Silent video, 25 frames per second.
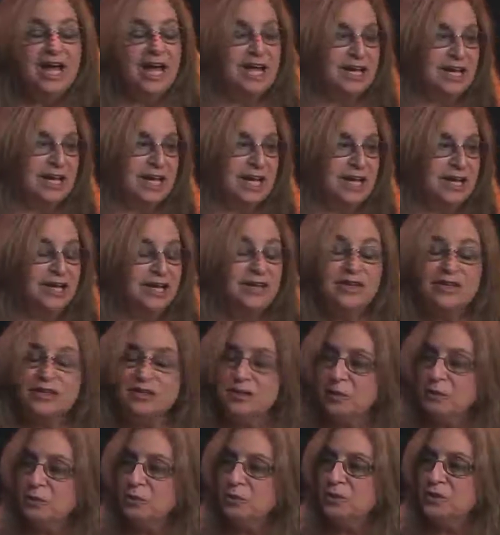Again, the
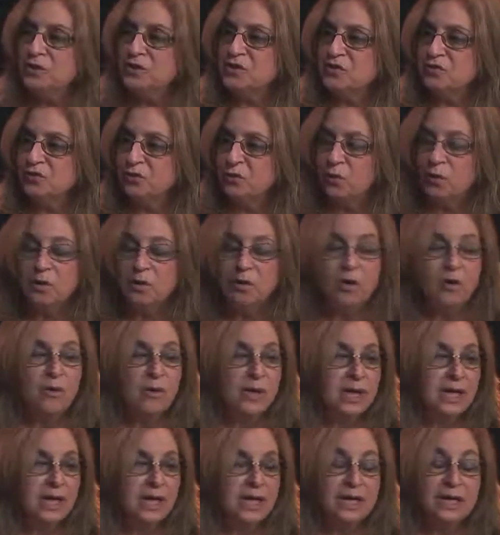number is
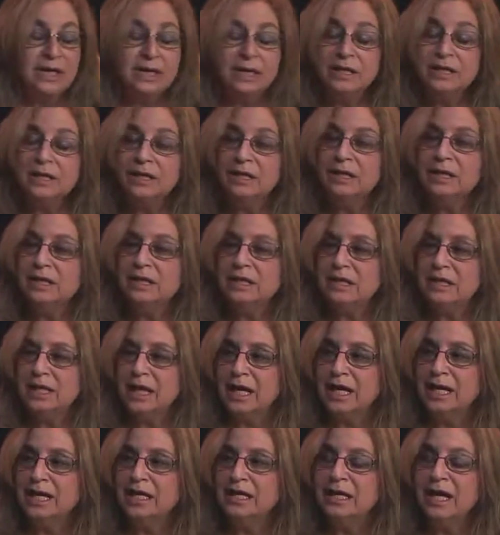
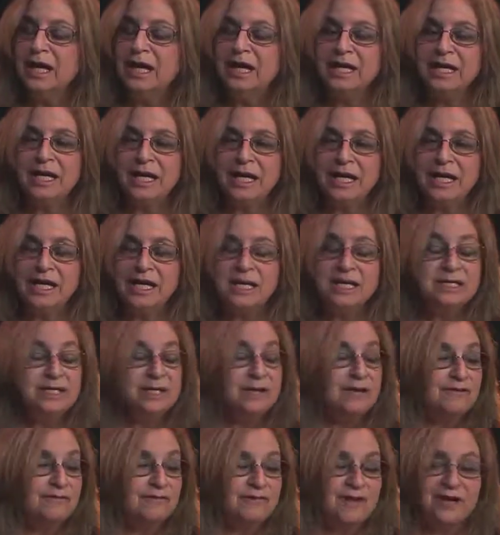
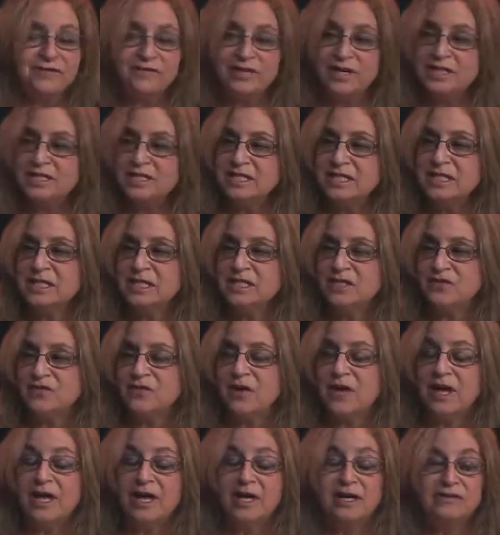
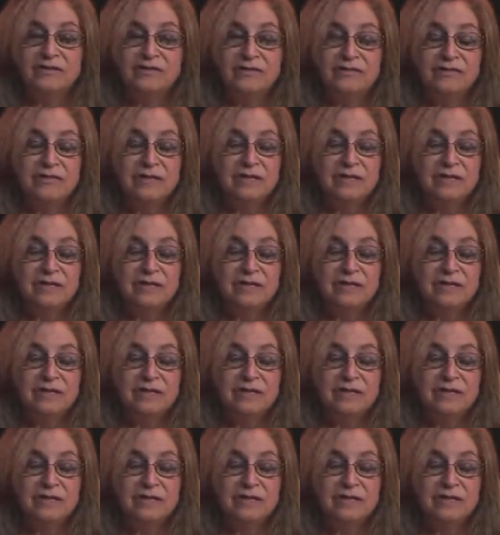408-998-5865,